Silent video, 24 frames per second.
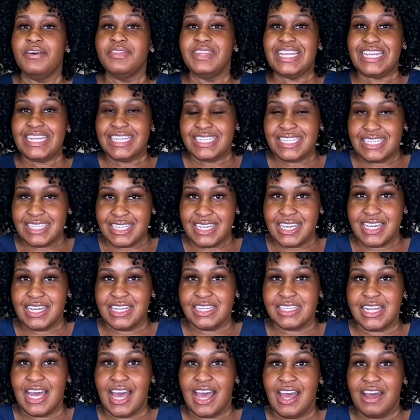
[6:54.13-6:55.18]
NSAIDs.
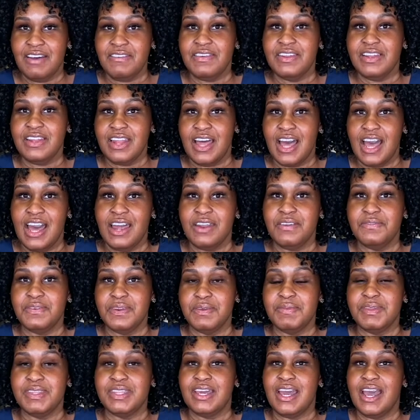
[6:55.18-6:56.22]
I have a lot of
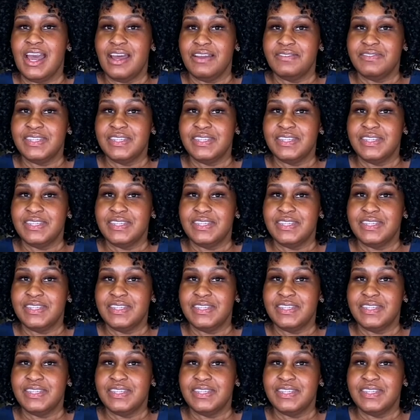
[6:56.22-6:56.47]
women that I've